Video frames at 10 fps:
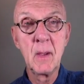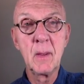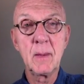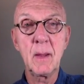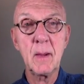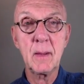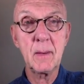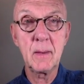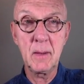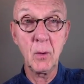
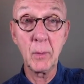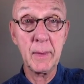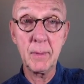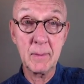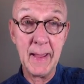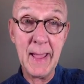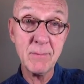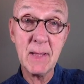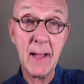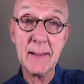The only
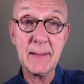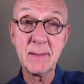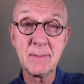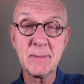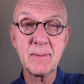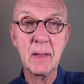caveat is